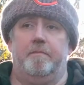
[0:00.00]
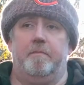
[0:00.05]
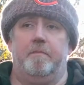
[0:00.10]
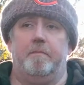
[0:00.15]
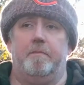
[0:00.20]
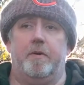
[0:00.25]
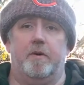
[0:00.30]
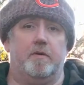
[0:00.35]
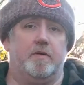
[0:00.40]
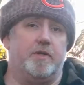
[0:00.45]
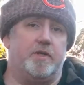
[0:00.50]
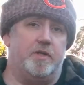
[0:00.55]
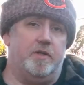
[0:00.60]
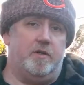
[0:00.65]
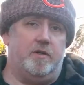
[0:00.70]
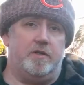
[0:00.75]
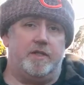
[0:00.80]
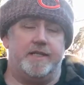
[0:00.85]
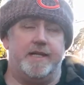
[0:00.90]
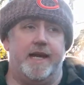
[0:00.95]
buck
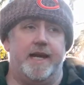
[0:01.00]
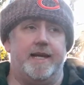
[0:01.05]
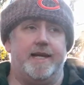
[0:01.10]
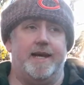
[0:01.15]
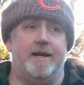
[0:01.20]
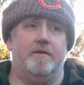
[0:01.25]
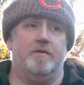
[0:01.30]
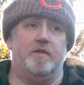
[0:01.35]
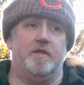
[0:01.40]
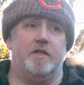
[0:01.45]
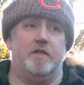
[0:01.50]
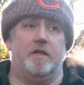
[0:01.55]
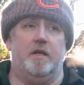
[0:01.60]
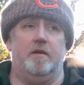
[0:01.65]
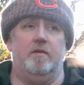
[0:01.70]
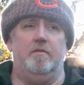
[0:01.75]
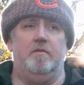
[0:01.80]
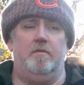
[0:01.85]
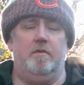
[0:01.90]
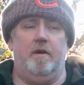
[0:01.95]
saw tear down to
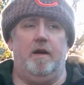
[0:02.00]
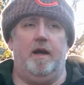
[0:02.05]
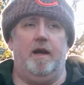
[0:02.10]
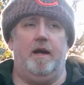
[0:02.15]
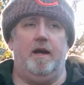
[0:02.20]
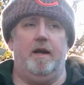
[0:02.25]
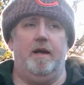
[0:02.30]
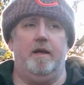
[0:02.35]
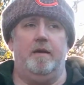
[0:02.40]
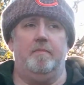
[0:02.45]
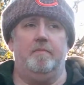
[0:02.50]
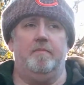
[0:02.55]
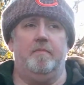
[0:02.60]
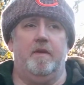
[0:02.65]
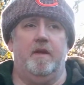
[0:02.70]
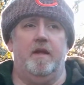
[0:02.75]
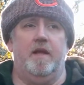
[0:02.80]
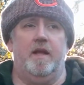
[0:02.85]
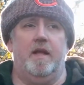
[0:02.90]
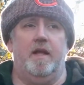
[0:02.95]
do.
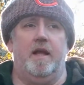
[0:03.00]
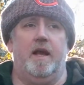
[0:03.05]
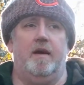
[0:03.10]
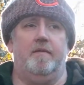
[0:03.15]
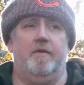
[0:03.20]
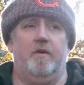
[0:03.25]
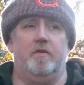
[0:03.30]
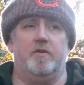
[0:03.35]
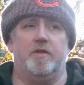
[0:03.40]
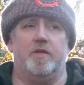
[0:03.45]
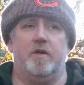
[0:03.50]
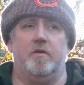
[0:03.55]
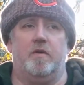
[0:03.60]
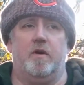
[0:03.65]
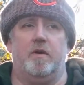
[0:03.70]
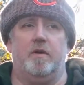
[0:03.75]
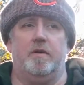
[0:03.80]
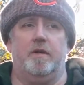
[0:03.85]
I'll also